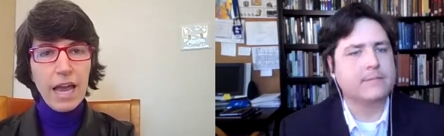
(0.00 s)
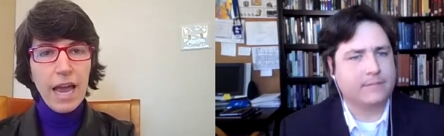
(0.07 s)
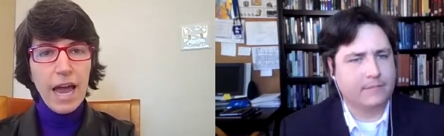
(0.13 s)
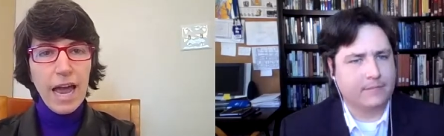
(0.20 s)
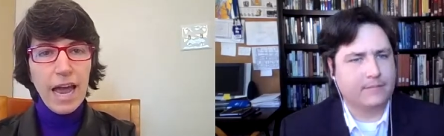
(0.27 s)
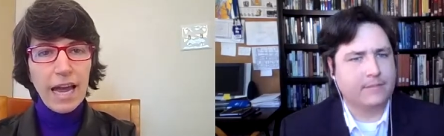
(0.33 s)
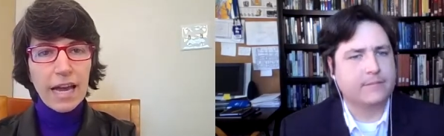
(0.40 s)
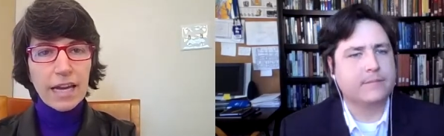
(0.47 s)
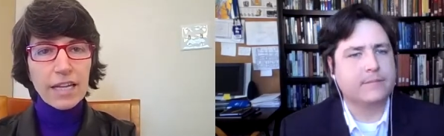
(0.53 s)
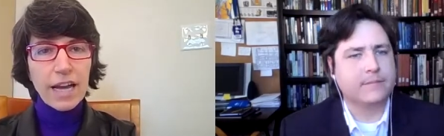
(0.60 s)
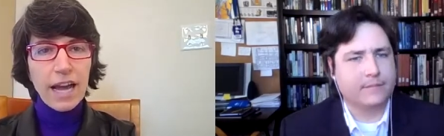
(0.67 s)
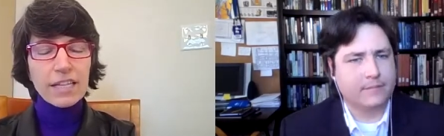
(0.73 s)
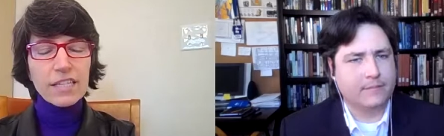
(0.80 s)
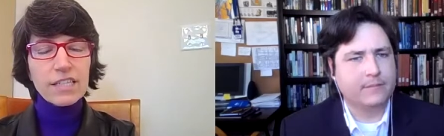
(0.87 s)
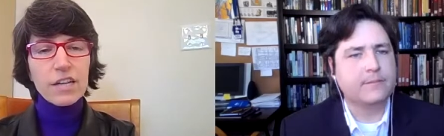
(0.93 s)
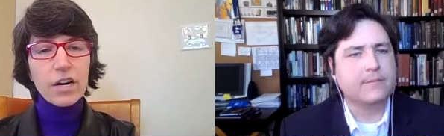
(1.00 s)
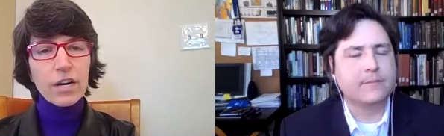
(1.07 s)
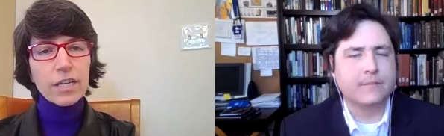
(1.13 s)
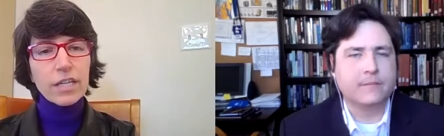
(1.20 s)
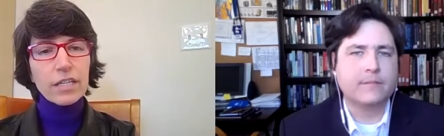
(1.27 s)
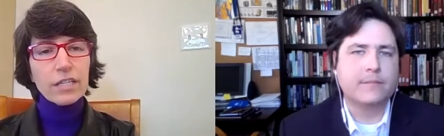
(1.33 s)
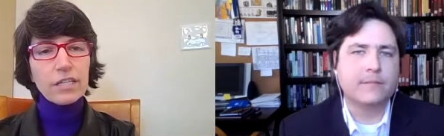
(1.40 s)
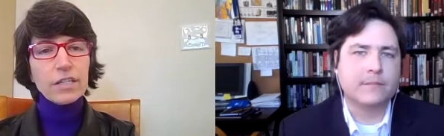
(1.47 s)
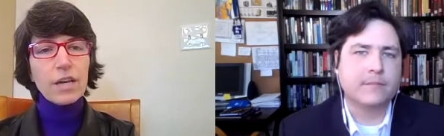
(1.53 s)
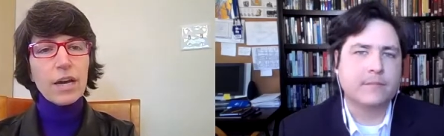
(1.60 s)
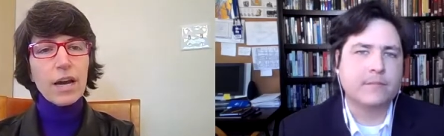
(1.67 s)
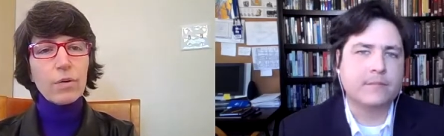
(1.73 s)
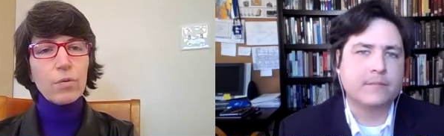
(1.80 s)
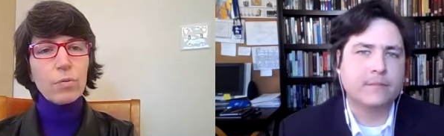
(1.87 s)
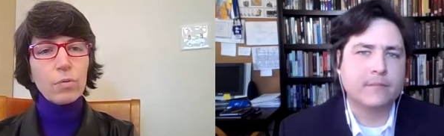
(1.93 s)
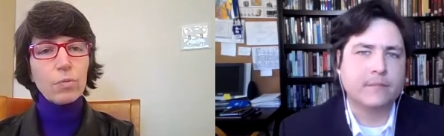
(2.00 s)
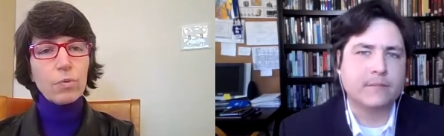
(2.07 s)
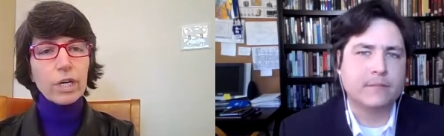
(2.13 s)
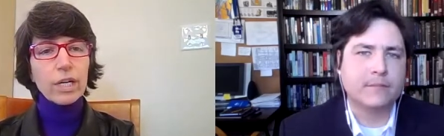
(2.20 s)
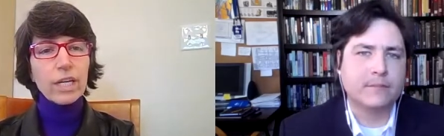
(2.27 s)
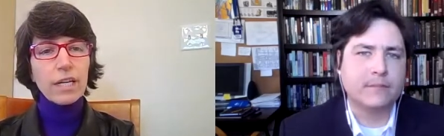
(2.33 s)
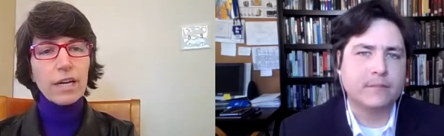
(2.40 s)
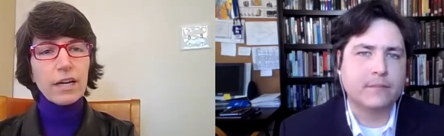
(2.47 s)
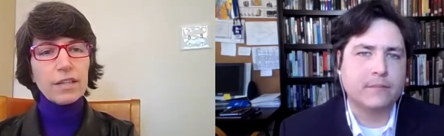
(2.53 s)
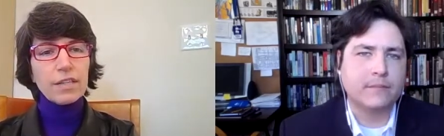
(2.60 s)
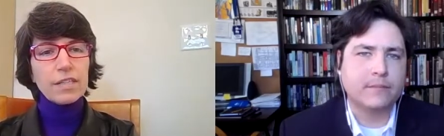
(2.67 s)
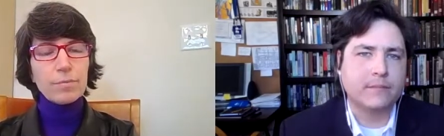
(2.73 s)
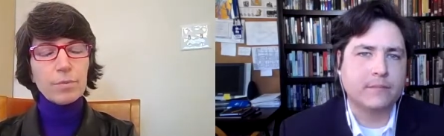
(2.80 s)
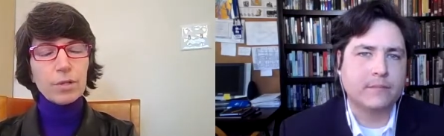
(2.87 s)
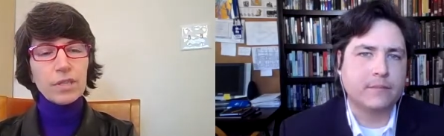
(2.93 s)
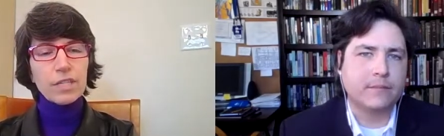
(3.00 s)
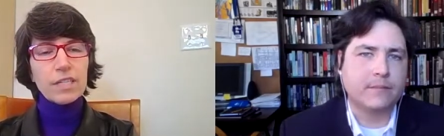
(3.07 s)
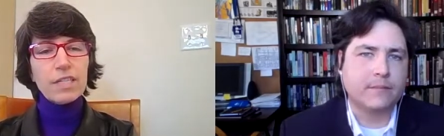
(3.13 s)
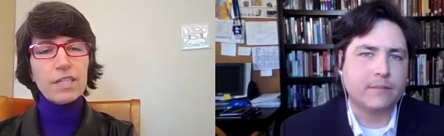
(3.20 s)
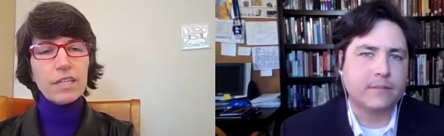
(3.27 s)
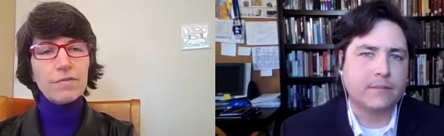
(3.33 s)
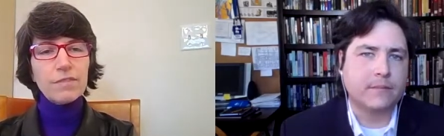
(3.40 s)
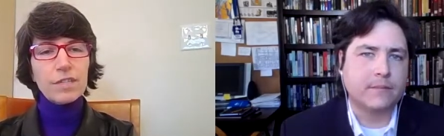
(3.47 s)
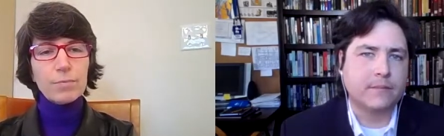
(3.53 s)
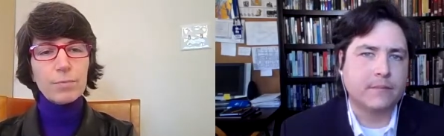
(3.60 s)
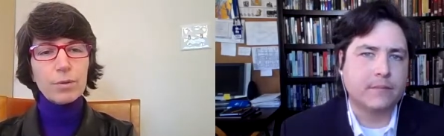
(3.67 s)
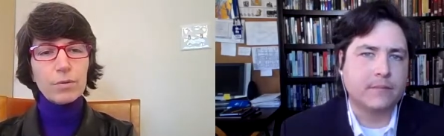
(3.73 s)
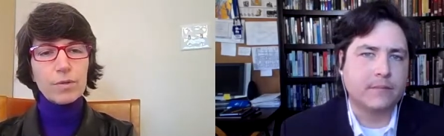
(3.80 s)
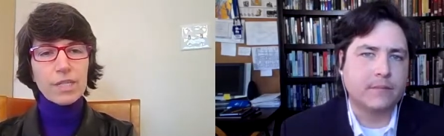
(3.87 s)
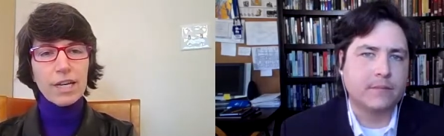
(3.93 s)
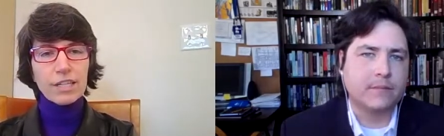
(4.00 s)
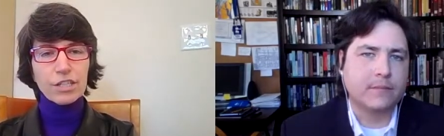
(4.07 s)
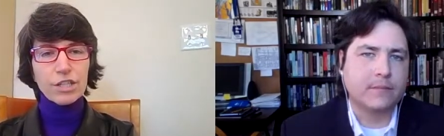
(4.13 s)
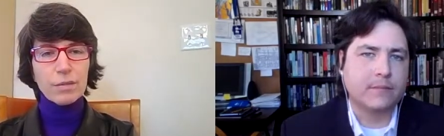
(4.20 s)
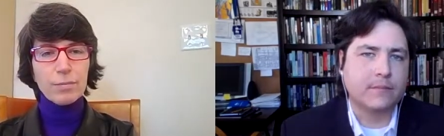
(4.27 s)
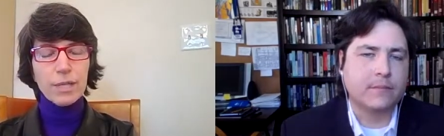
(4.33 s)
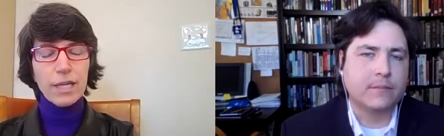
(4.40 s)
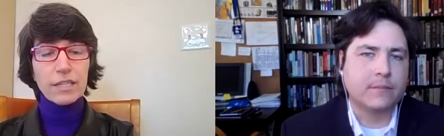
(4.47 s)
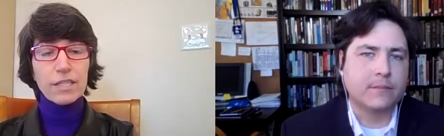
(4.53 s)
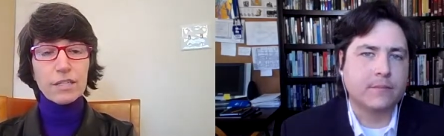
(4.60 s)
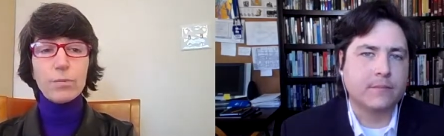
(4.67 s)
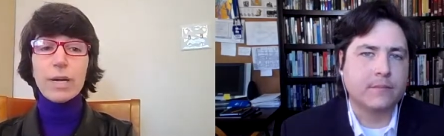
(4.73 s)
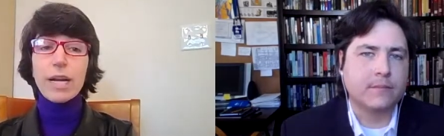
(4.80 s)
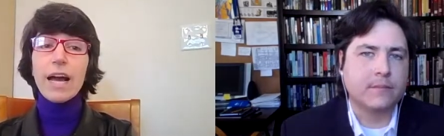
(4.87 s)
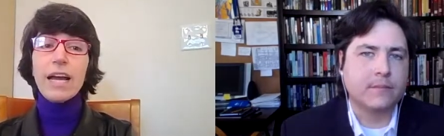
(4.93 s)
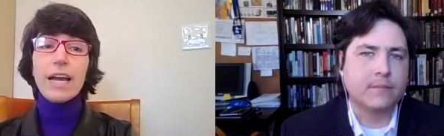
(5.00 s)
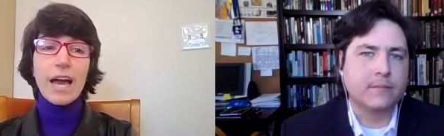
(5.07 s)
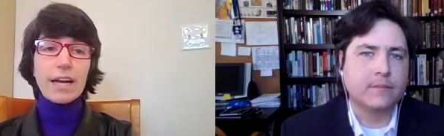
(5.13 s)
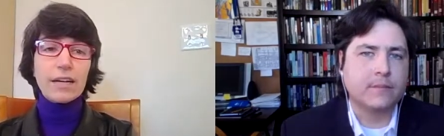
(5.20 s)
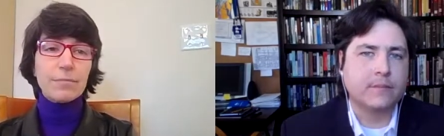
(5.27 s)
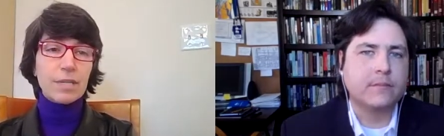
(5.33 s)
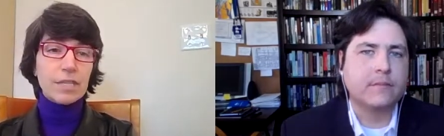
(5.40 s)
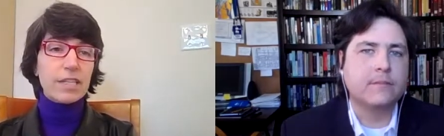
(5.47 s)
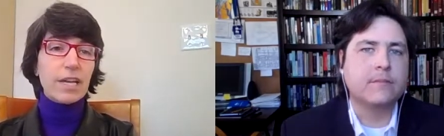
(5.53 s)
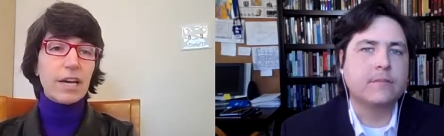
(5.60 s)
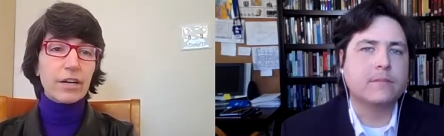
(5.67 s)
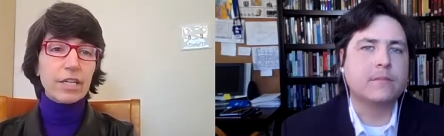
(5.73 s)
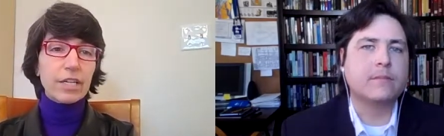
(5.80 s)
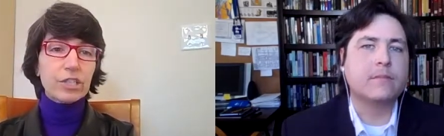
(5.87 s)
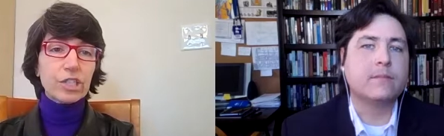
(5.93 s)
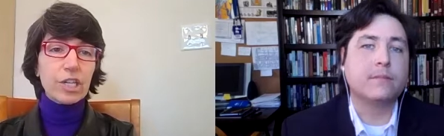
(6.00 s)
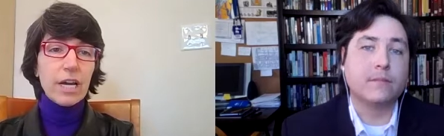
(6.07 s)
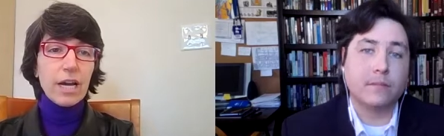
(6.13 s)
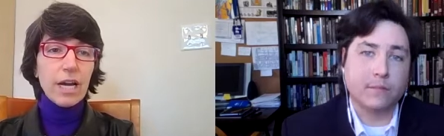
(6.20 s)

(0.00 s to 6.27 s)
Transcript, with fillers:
Speaker 1: And I started uh, working on this book. The seed of this book was actually planted when I had a miscarriage.